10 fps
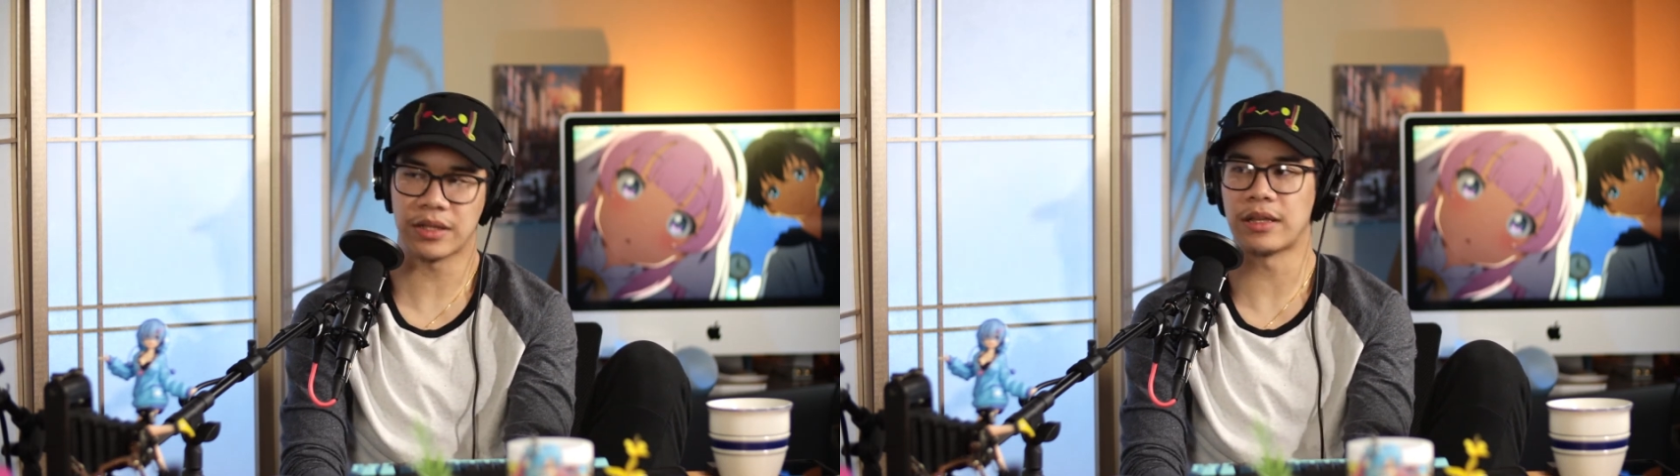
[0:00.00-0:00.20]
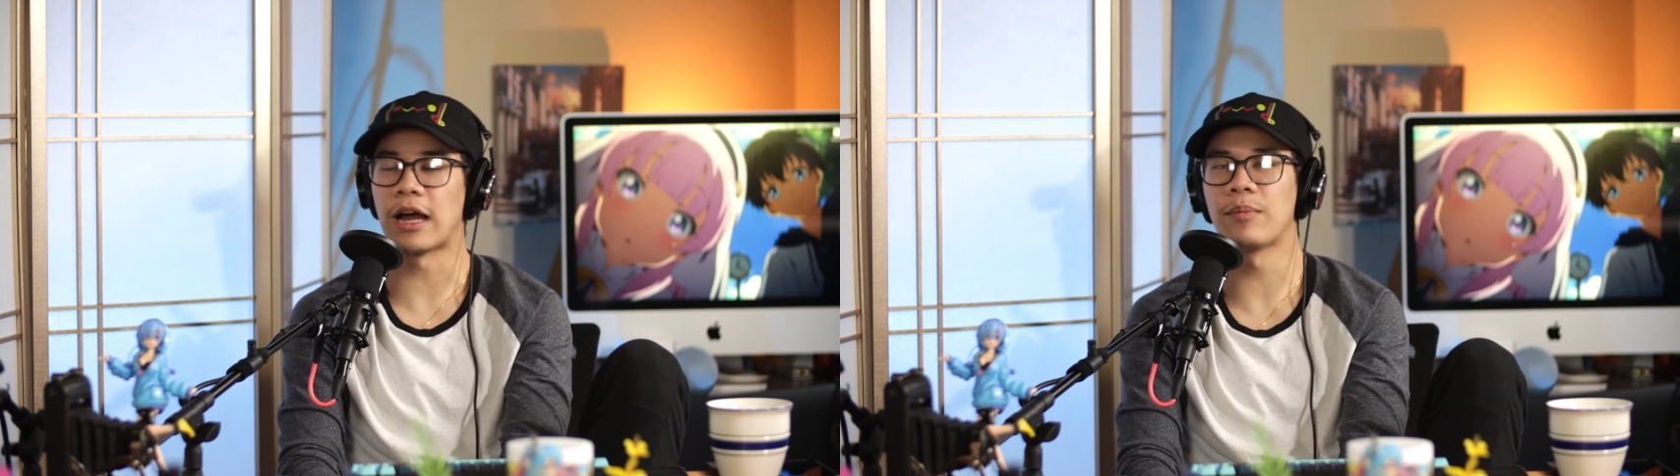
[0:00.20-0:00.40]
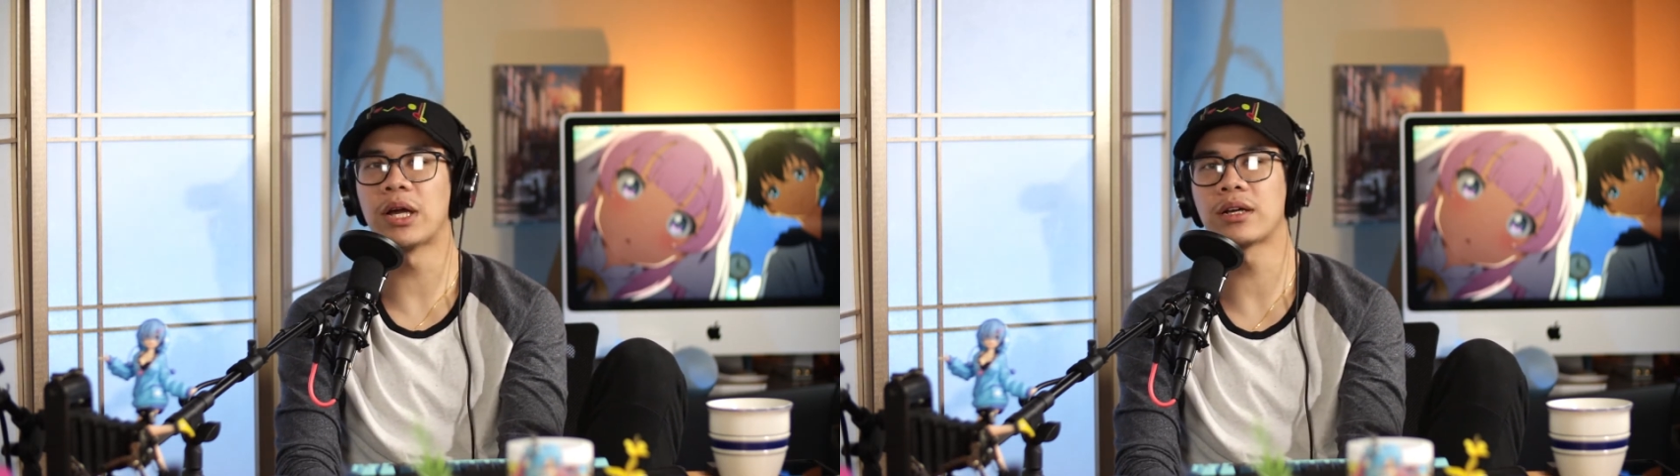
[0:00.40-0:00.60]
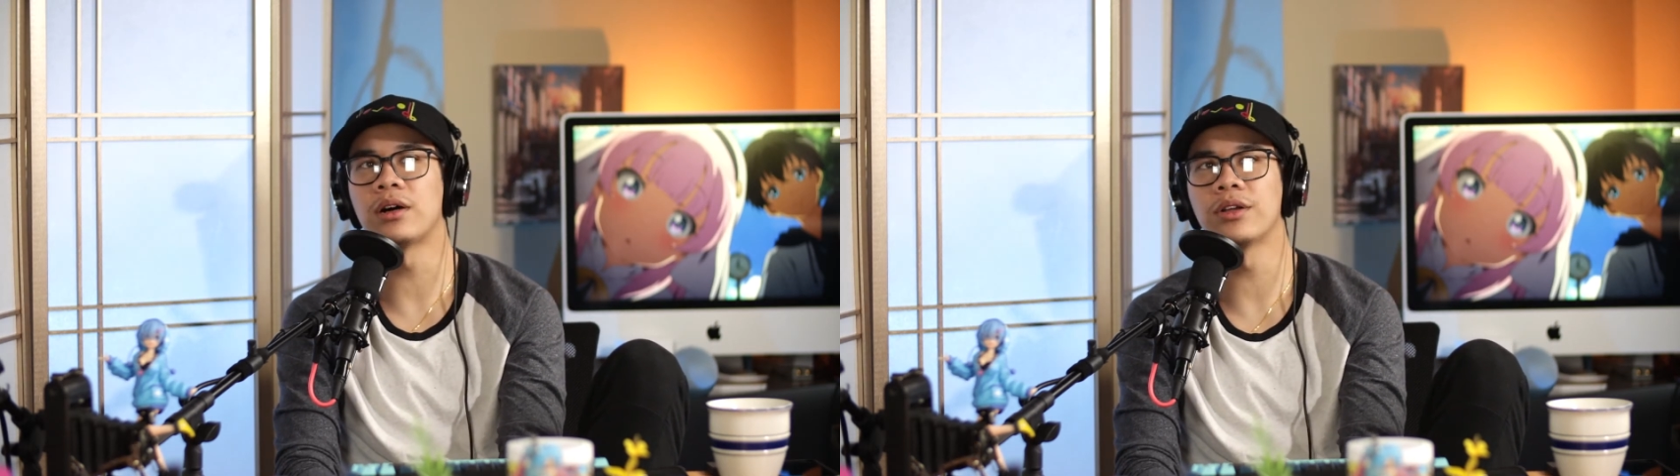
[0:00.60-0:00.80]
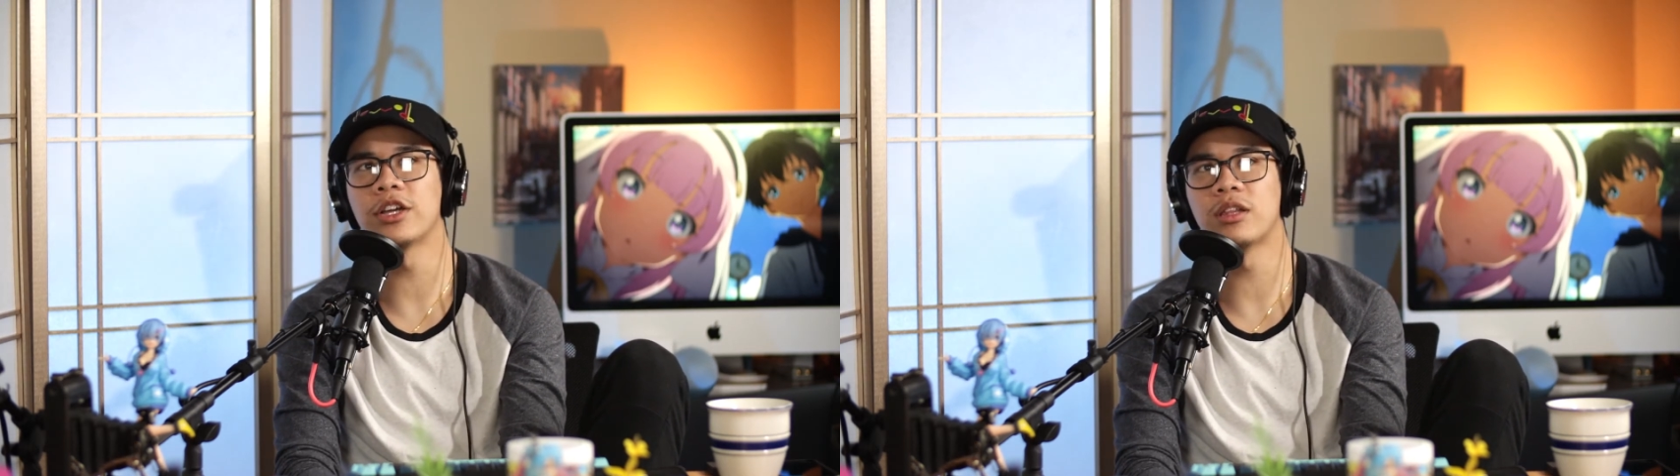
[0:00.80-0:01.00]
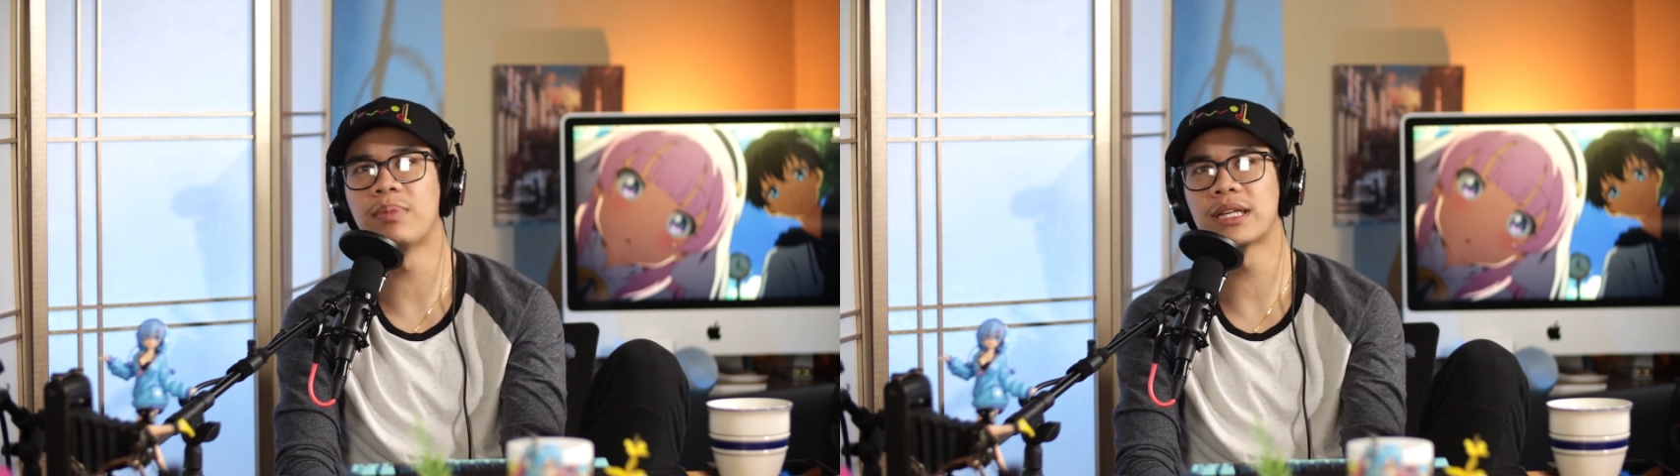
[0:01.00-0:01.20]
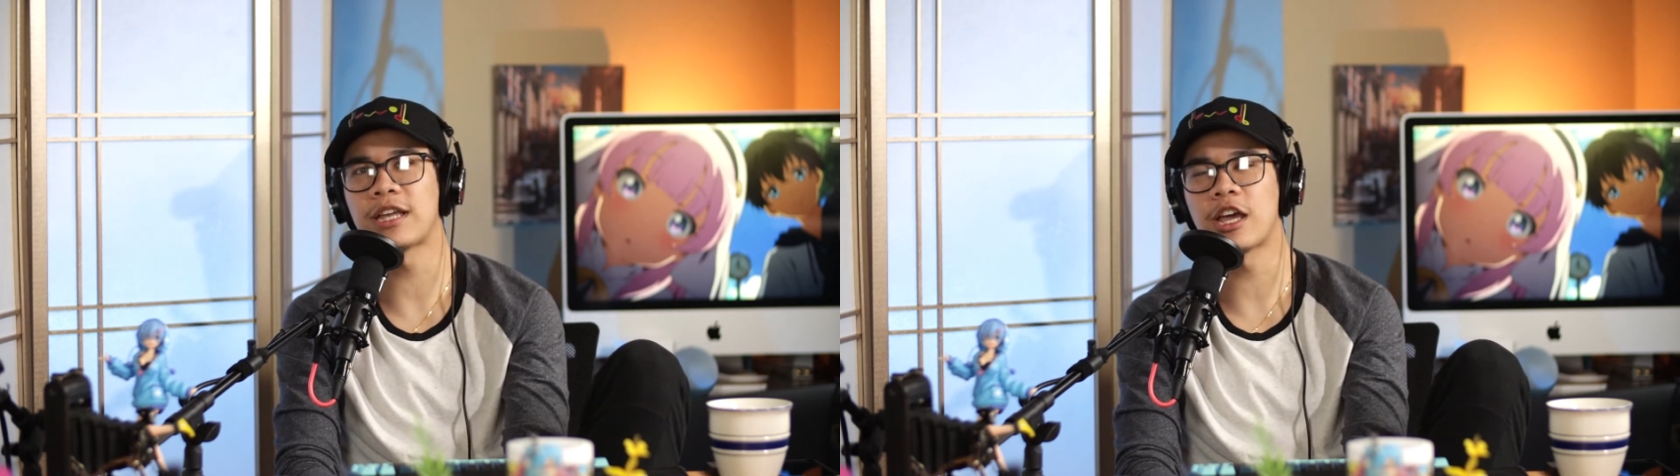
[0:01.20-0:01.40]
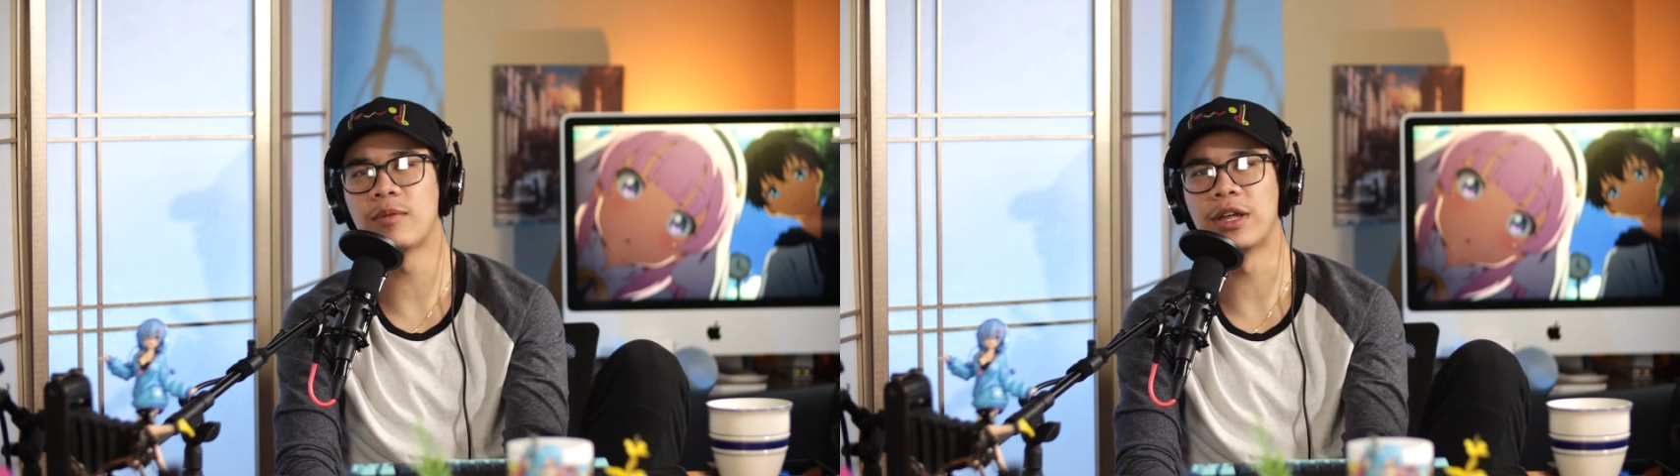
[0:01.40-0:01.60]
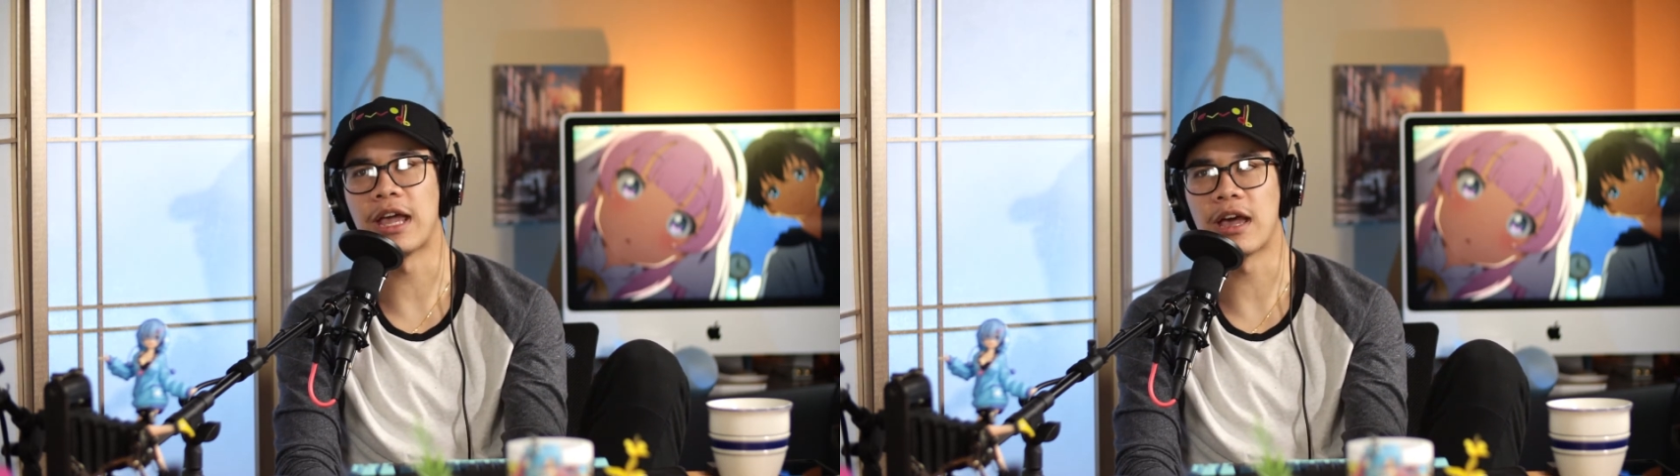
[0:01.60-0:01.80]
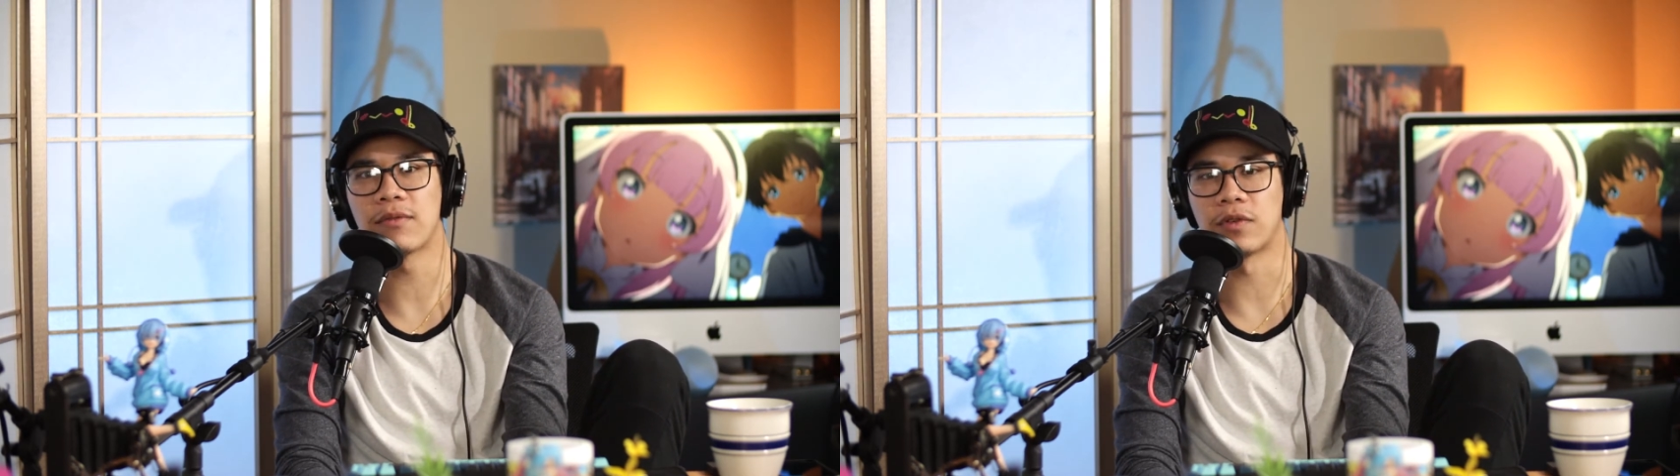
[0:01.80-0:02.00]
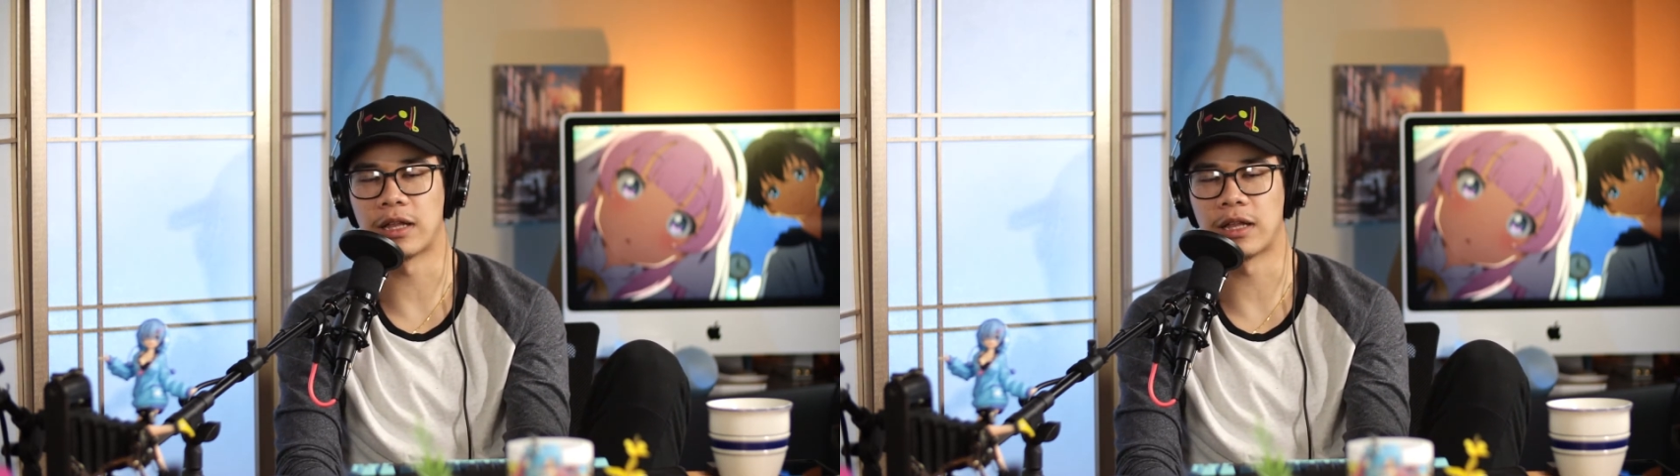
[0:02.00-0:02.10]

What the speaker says: I'm not calling it the best anime ever.